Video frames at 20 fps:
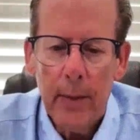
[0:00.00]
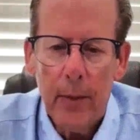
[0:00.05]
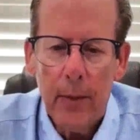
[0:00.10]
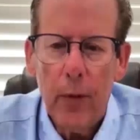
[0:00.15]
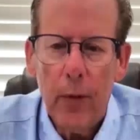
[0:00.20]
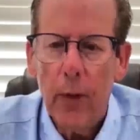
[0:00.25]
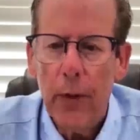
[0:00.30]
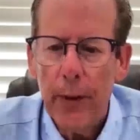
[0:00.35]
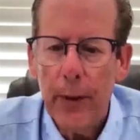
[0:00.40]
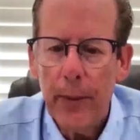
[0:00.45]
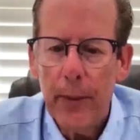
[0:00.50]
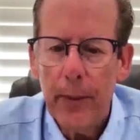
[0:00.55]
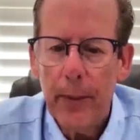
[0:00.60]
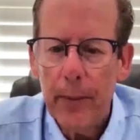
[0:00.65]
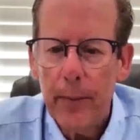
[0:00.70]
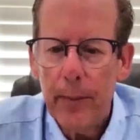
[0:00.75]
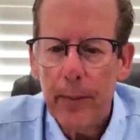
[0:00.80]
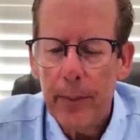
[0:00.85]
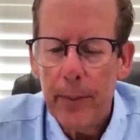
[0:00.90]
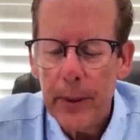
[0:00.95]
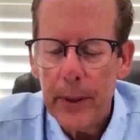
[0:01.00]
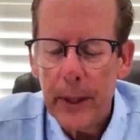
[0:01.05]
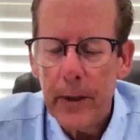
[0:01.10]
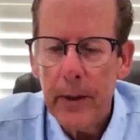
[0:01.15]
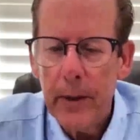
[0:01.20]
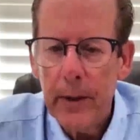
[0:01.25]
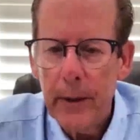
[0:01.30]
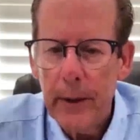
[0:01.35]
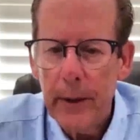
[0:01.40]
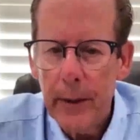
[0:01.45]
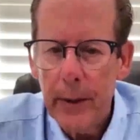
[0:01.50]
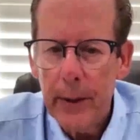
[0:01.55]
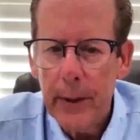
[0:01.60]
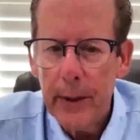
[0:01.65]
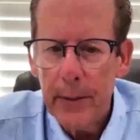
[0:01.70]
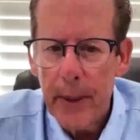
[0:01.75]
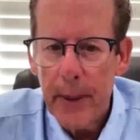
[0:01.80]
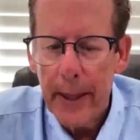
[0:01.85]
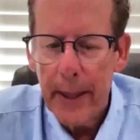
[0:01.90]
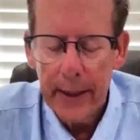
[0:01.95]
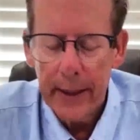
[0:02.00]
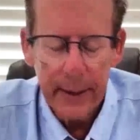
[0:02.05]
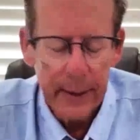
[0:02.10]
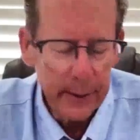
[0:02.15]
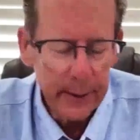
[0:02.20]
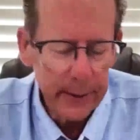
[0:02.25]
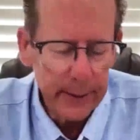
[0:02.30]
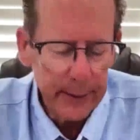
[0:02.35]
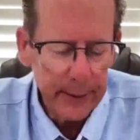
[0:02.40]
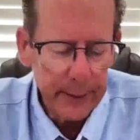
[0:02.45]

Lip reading: for particularly the US banks.